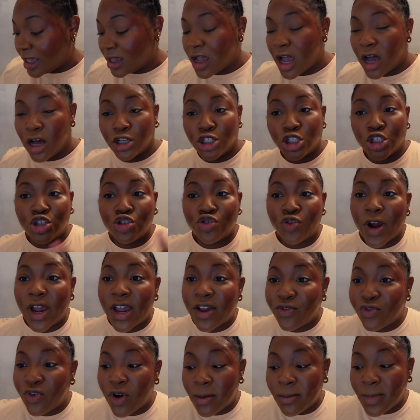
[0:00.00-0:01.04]
astray
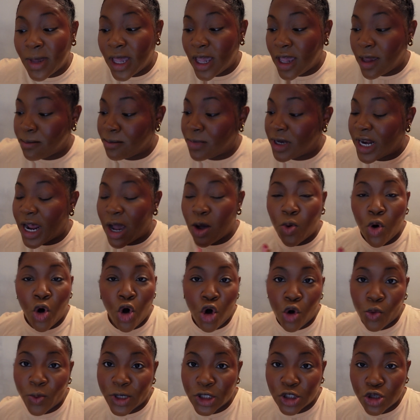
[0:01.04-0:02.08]
from it, but I will
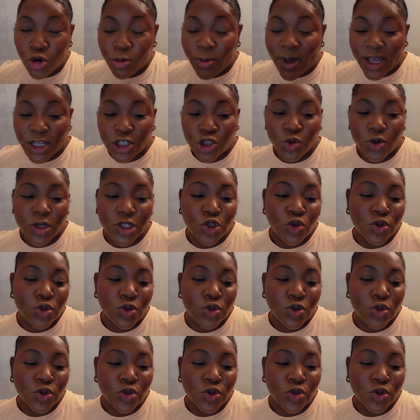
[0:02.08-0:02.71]
always go back to it.